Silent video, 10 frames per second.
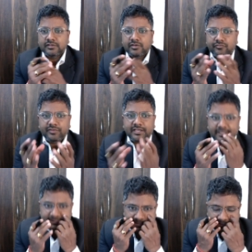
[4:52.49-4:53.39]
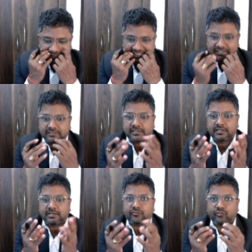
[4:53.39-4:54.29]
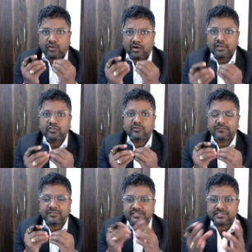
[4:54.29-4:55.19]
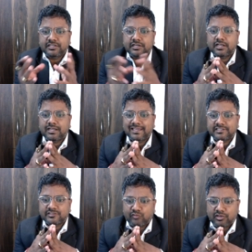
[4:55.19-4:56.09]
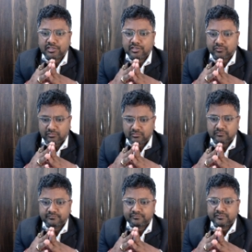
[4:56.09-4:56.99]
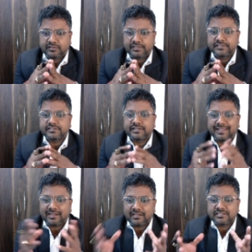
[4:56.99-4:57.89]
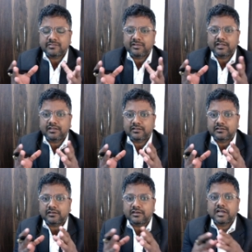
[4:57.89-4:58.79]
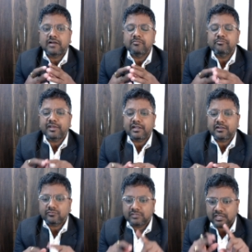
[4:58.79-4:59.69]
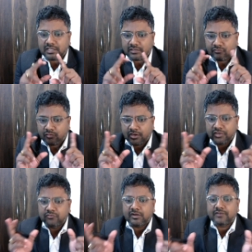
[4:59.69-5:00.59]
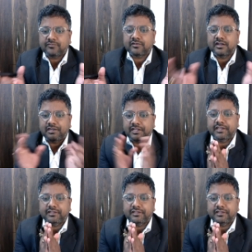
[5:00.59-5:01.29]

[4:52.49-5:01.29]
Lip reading: we can say that the volume of a single gas molecule is negligible compared to the volume of container.